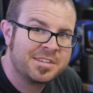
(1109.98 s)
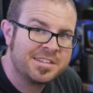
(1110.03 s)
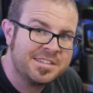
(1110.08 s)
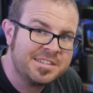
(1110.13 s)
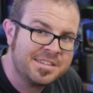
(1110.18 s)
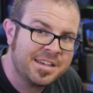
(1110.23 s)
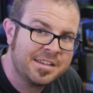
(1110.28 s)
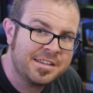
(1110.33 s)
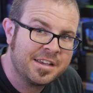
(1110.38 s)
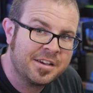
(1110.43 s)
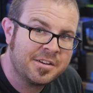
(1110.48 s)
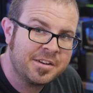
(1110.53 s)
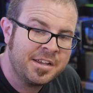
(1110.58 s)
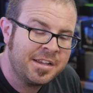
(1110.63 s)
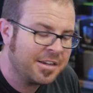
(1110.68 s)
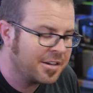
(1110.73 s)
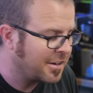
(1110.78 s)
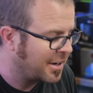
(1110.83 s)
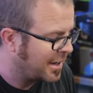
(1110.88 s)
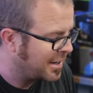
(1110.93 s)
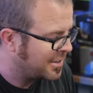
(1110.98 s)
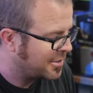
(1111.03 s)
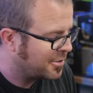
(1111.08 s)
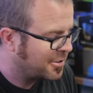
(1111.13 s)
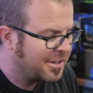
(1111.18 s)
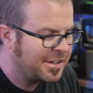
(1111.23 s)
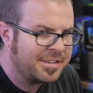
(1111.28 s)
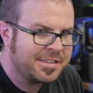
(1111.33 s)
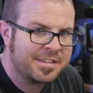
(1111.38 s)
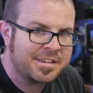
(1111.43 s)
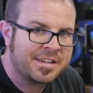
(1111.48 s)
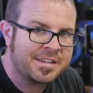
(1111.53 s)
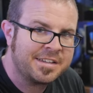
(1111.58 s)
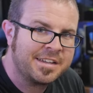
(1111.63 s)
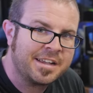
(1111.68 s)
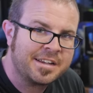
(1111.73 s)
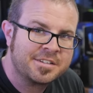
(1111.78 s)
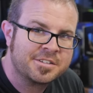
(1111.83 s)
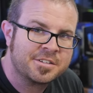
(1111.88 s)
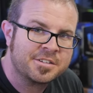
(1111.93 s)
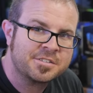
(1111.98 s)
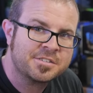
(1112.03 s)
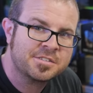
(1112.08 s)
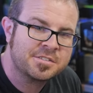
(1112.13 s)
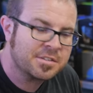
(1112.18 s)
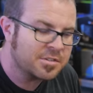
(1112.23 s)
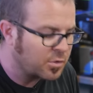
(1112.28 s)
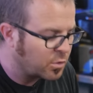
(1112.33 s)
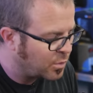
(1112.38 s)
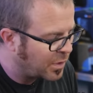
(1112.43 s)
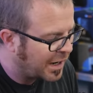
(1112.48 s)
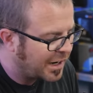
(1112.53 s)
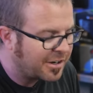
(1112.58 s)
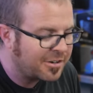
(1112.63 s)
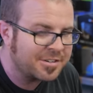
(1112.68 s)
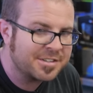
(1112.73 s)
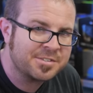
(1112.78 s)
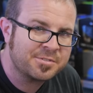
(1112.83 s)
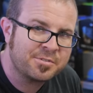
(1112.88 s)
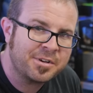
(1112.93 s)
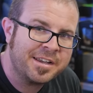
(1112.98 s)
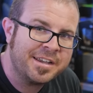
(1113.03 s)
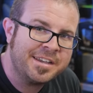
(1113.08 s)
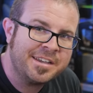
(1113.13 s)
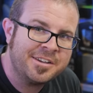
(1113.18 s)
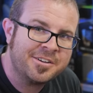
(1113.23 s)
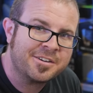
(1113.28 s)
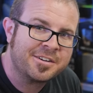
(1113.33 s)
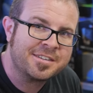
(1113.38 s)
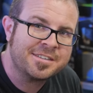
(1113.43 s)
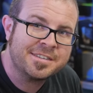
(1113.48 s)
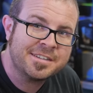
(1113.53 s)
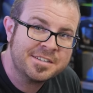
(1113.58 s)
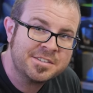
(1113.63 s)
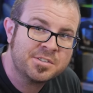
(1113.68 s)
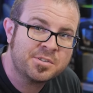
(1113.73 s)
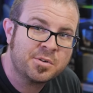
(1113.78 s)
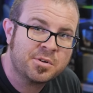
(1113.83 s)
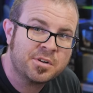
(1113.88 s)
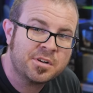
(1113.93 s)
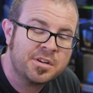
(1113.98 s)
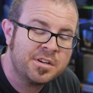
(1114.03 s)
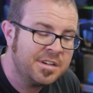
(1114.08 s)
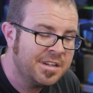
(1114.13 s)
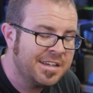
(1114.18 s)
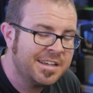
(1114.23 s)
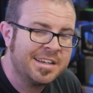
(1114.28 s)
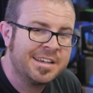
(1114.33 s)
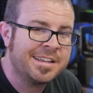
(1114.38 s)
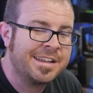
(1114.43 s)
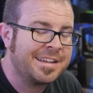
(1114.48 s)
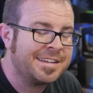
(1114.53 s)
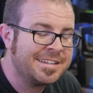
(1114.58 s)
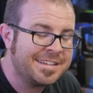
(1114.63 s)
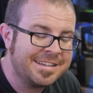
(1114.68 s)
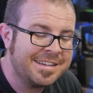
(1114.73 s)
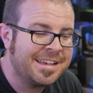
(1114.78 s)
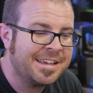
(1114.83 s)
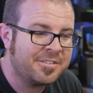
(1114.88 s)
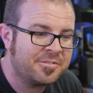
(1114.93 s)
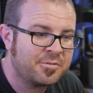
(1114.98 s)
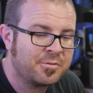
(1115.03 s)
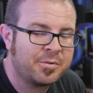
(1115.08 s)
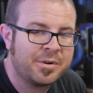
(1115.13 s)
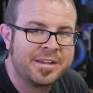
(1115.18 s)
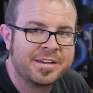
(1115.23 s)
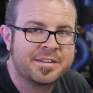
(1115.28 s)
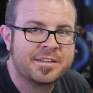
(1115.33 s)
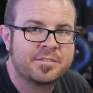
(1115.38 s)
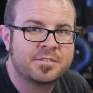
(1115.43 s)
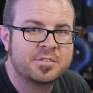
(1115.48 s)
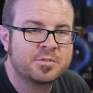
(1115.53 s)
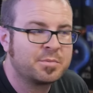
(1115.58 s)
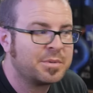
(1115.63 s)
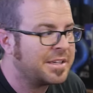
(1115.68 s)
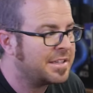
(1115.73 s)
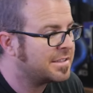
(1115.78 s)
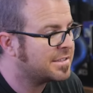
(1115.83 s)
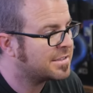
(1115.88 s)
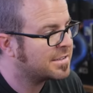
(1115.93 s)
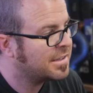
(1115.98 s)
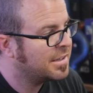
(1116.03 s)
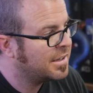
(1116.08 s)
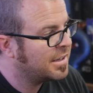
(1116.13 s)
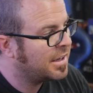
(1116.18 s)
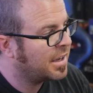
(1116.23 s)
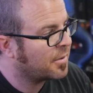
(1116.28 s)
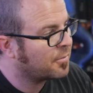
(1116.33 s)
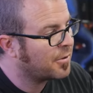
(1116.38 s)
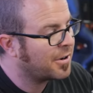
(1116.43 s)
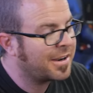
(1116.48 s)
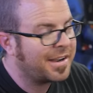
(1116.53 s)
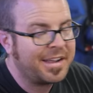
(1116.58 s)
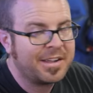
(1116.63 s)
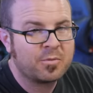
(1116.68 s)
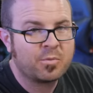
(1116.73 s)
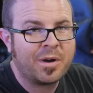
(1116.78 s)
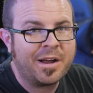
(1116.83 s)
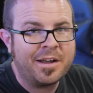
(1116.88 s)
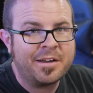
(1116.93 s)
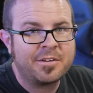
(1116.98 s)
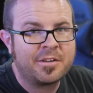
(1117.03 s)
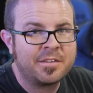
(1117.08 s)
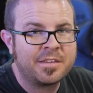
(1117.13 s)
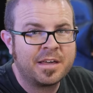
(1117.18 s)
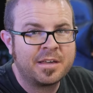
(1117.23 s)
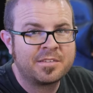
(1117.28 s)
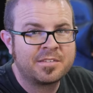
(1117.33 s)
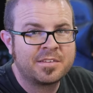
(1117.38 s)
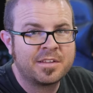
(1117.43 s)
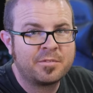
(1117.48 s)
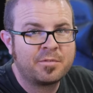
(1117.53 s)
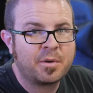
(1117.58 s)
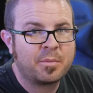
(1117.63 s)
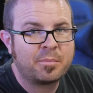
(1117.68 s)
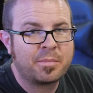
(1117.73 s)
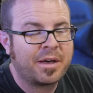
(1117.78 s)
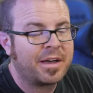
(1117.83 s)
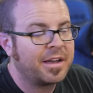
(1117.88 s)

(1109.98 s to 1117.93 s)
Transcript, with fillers: with this set down here, I had to orient the connector so that the wire is right here on this corner, and I didn't have quite enough space. And where I had wired all that stuff up